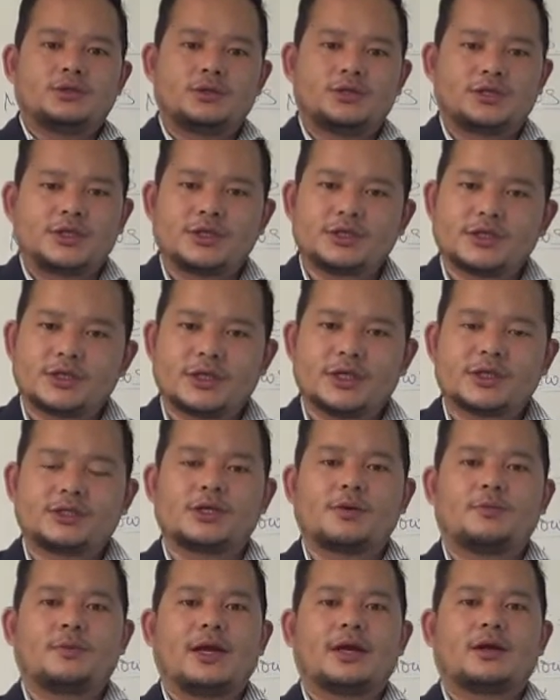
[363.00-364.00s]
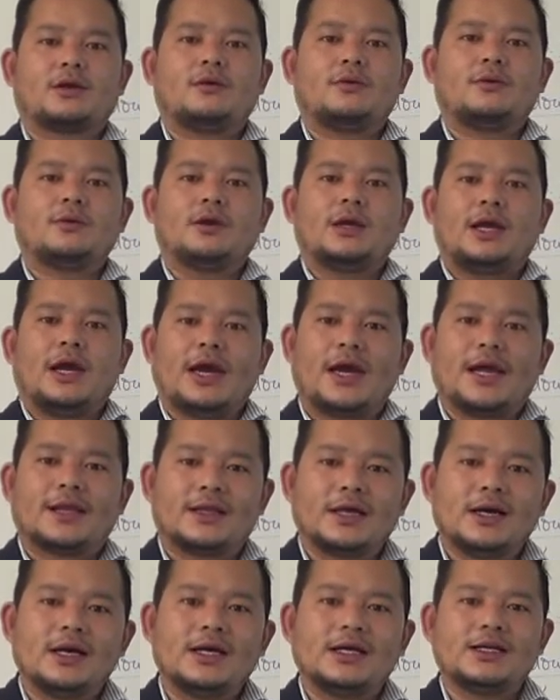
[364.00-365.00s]
change the desktop background,
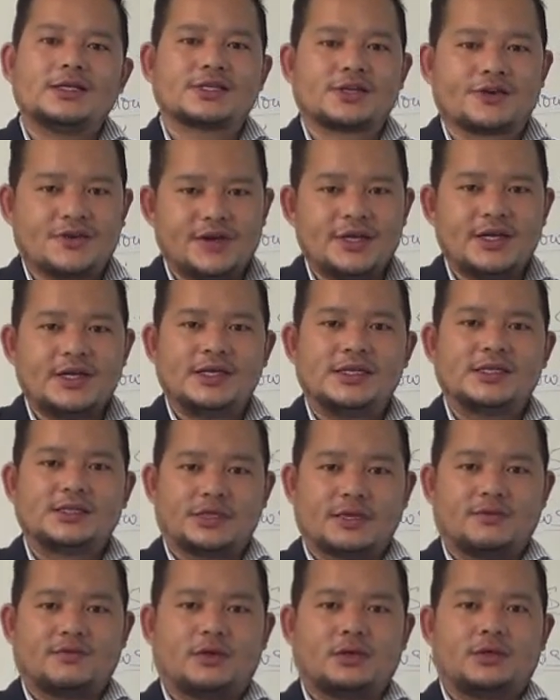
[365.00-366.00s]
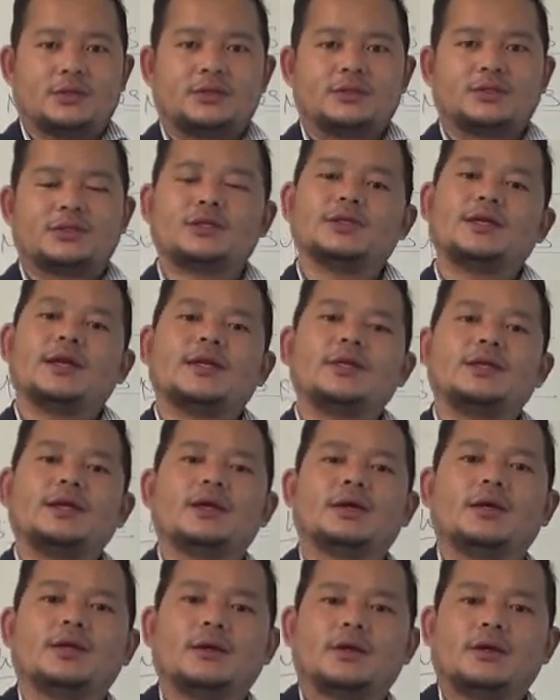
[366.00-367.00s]
and the screen saver. Till
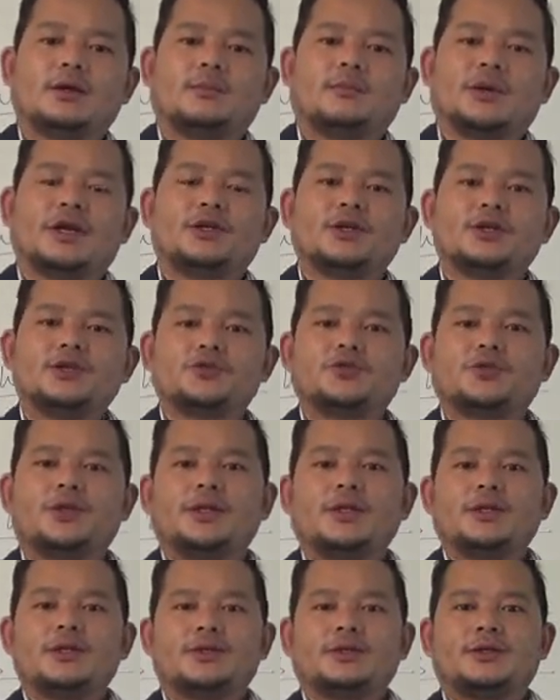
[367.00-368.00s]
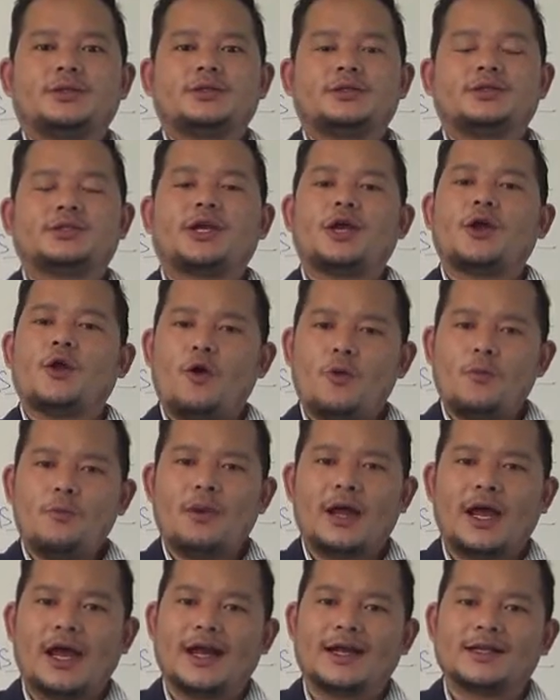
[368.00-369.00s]
then, my dear student, stay
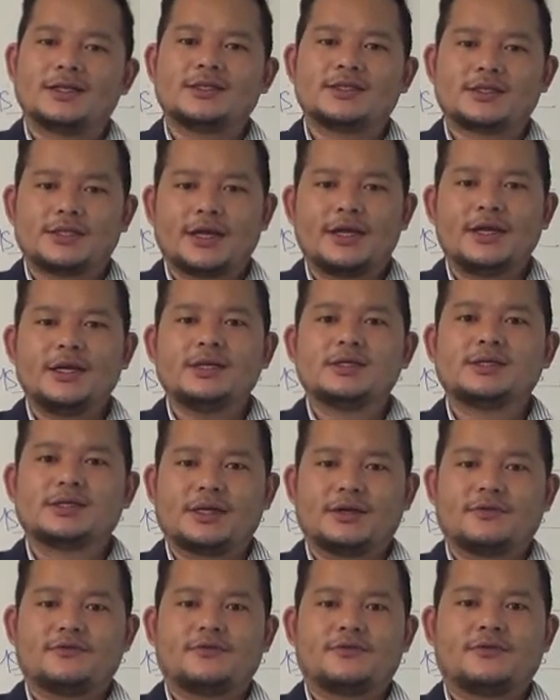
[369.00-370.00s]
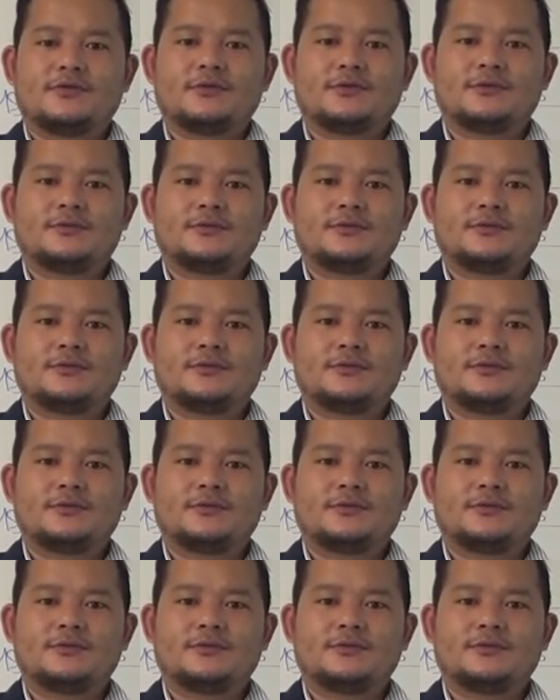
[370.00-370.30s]
home and stay safe.